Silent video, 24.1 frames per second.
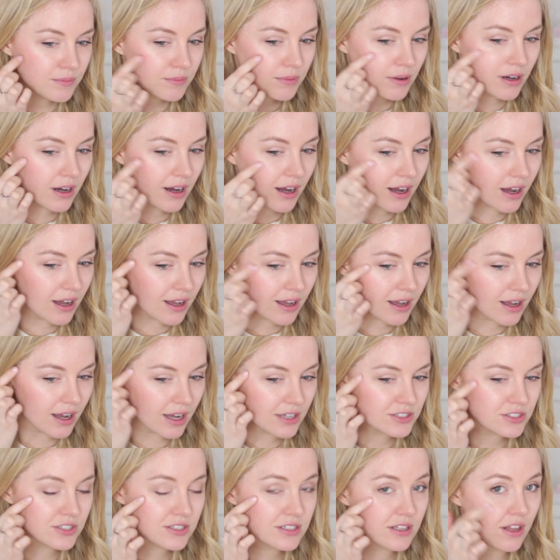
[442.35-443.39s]
But
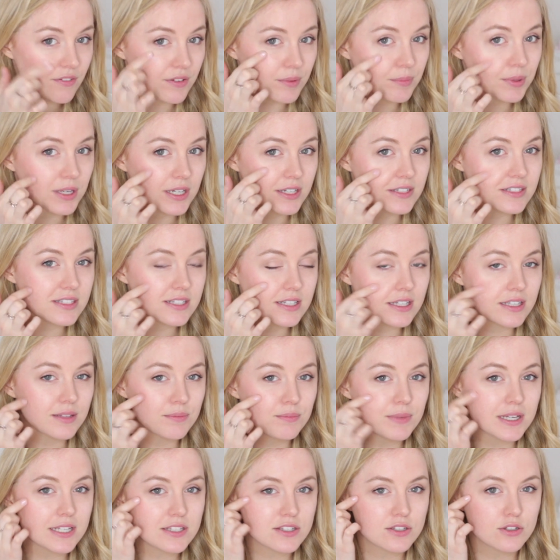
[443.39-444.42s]
I just love it because it
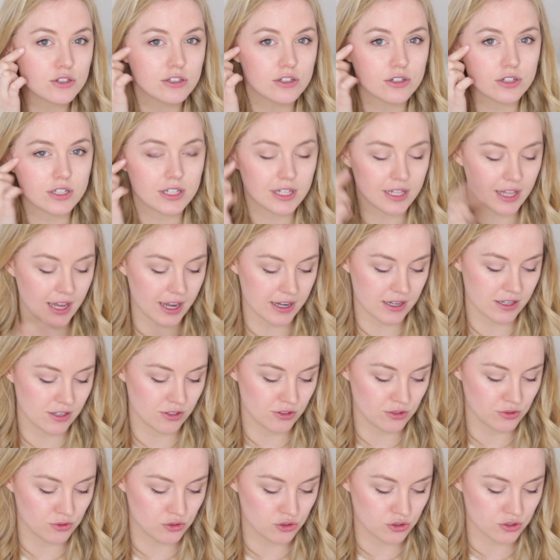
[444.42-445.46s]
makes you look like
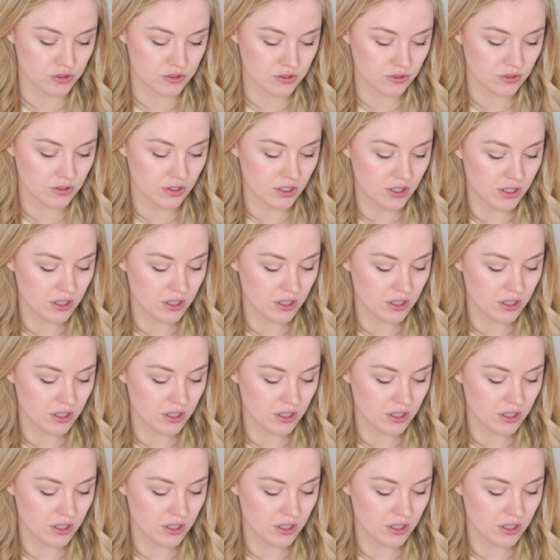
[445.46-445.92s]
you're just